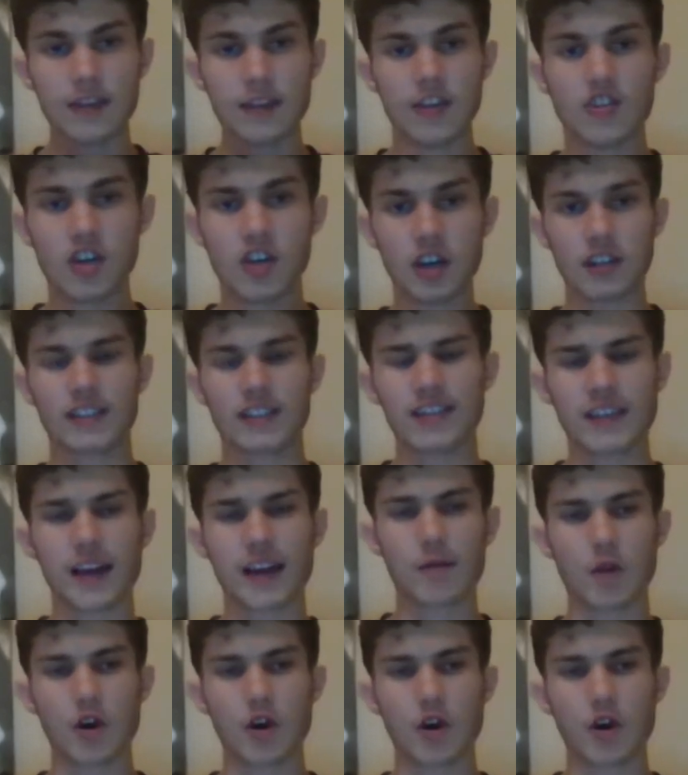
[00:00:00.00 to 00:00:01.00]
the chances
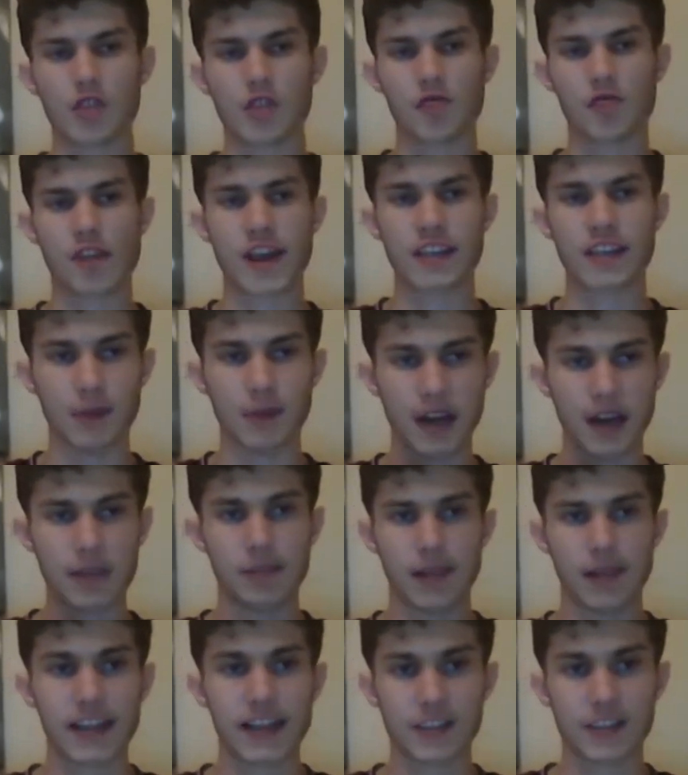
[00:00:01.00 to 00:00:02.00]
that were created by the
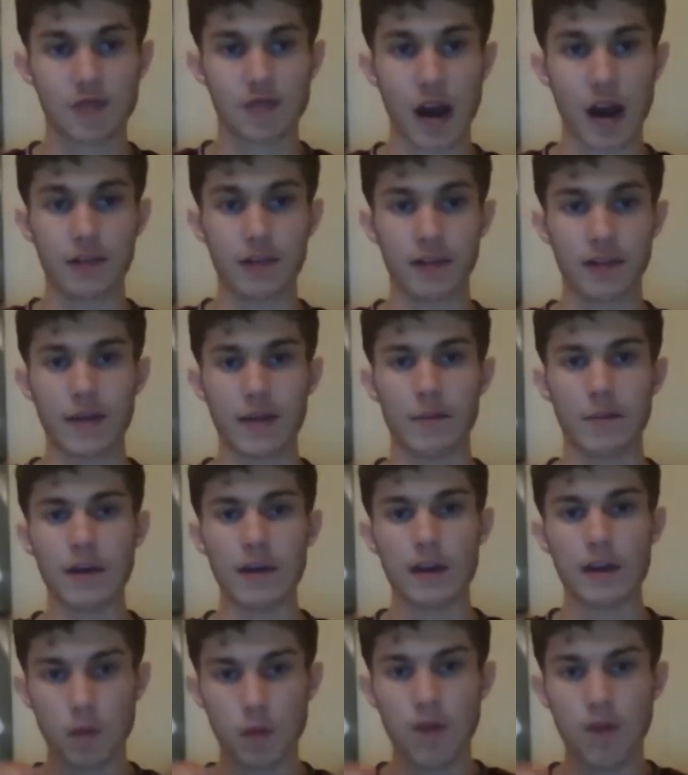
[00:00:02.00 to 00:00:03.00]
players around him
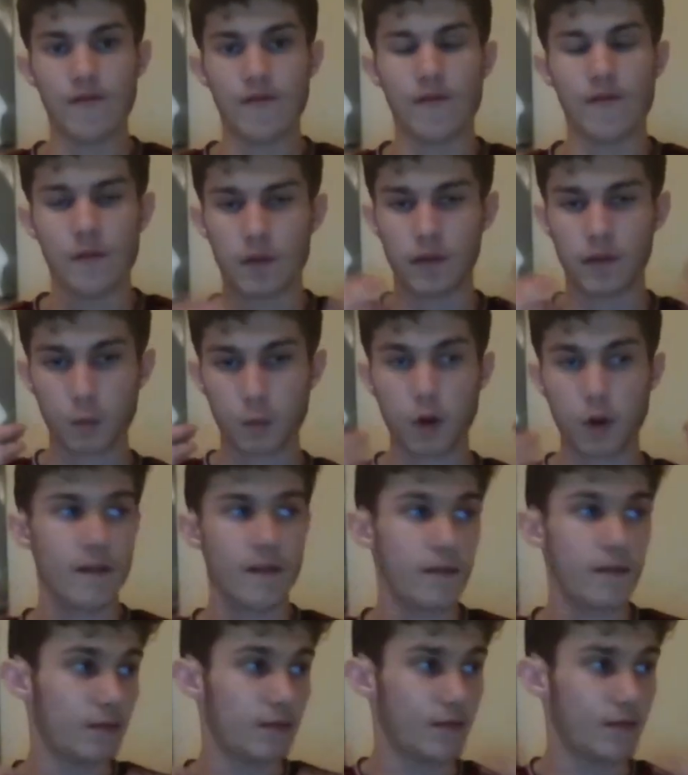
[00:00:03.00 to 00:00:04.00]

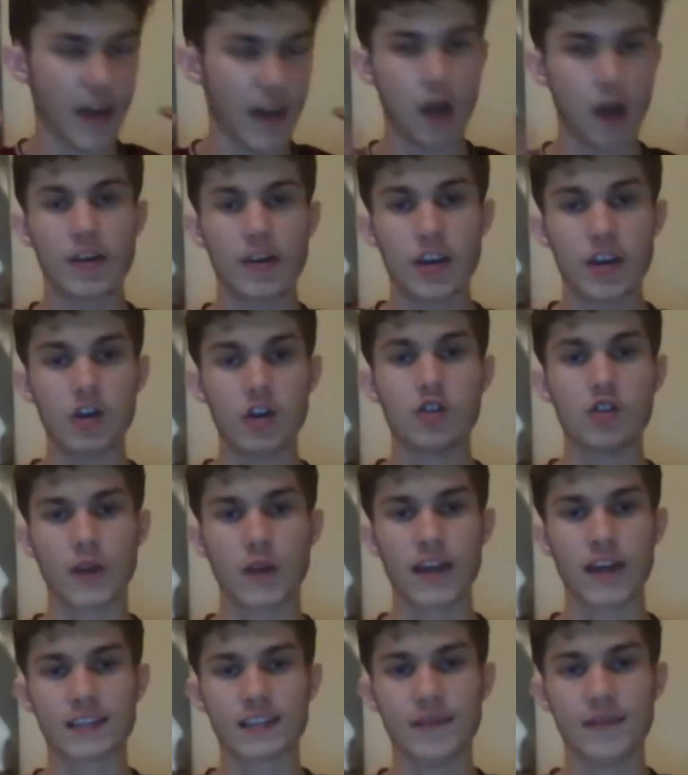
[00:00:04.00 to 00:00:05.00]
were very good.
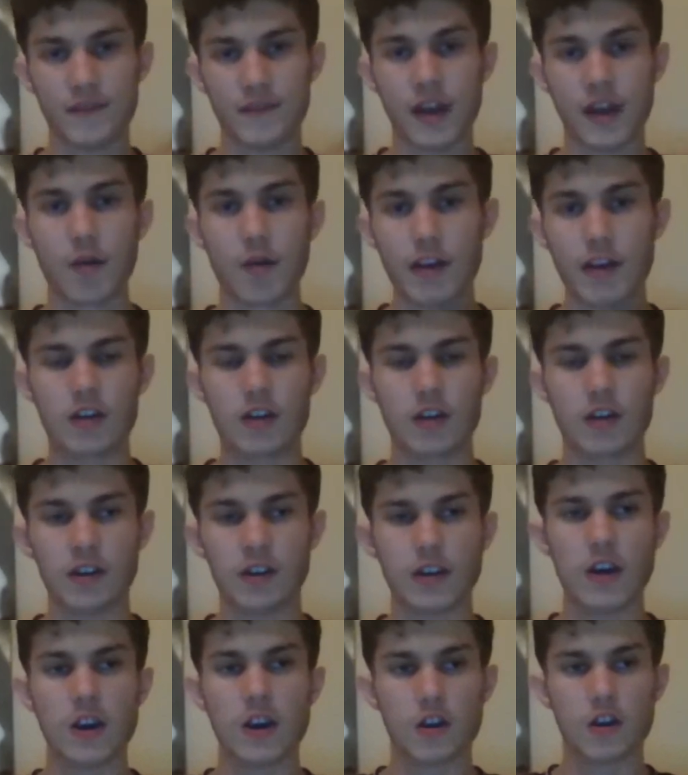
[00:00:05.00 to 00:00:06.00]
We had some very
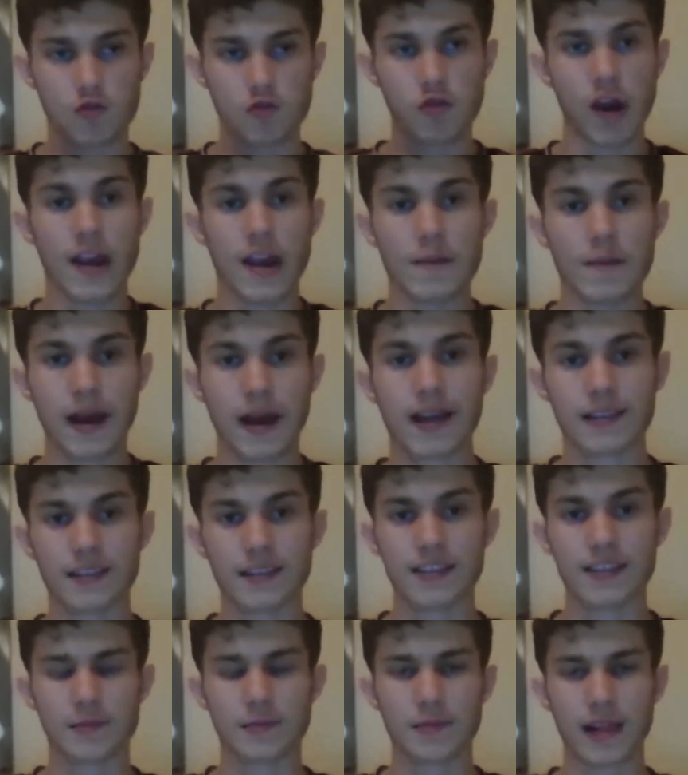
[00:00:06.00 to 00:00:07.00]
good, great
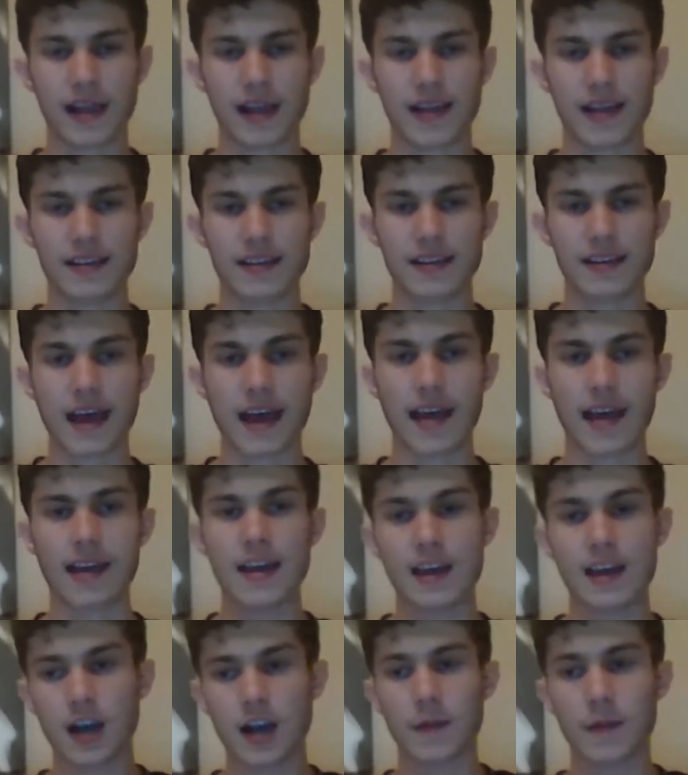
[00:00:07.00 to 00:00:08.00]
patterns of play today
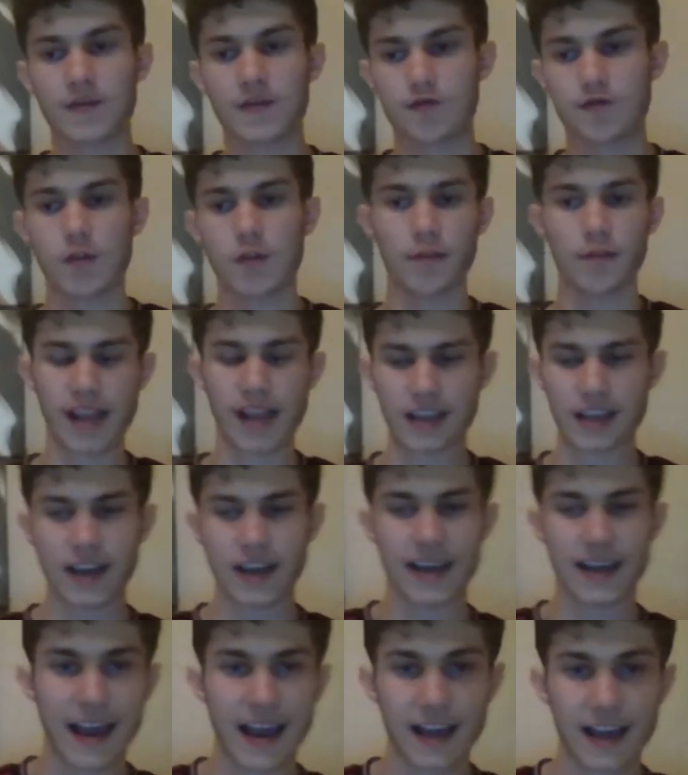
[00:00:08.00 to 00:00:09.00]
coming from players
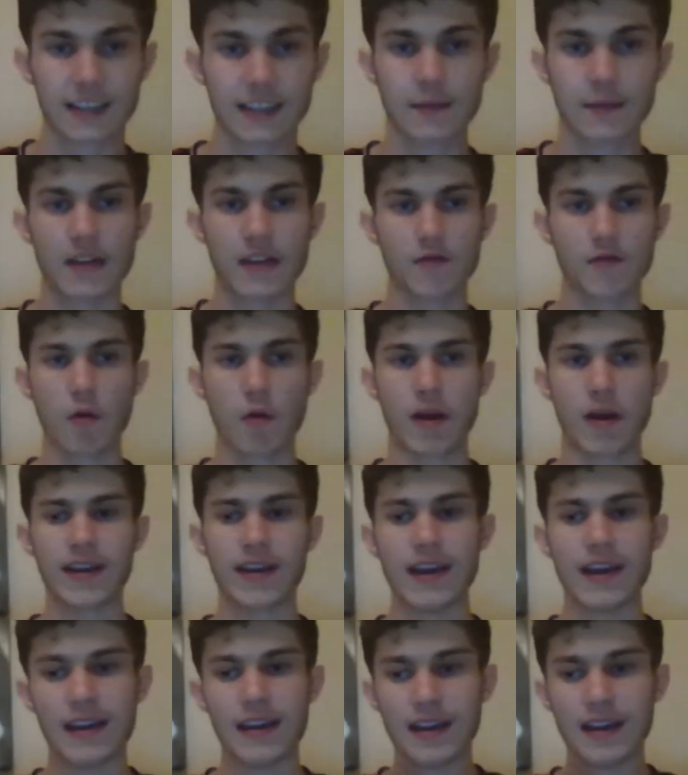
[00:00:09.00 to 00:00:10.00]
like Casemiro
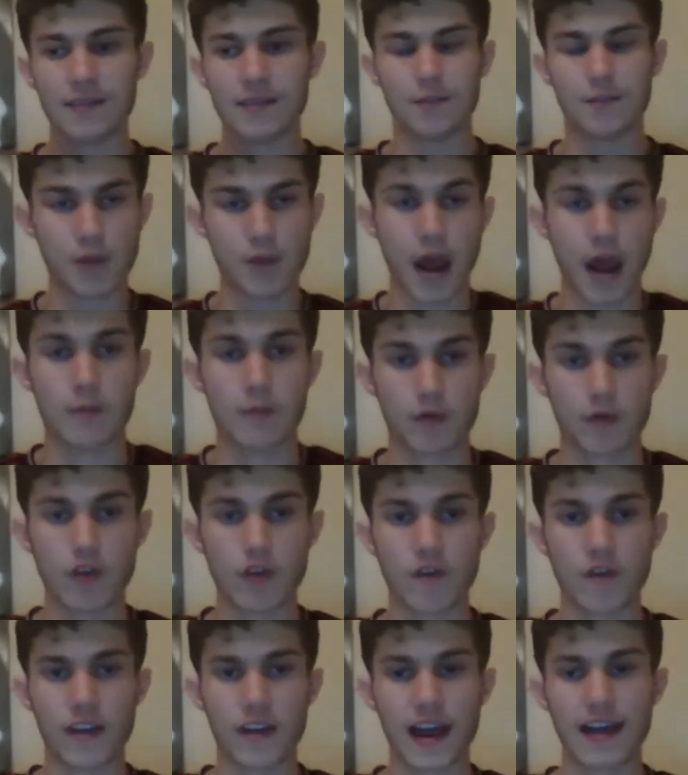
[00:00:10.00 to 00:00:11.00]
and
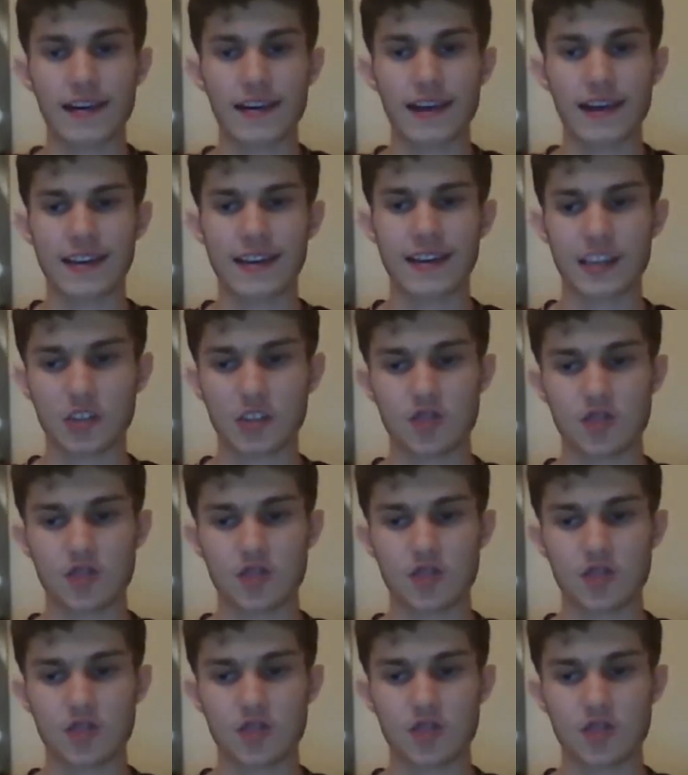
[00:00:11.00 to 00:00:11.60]
Bruno Fernandes. And it's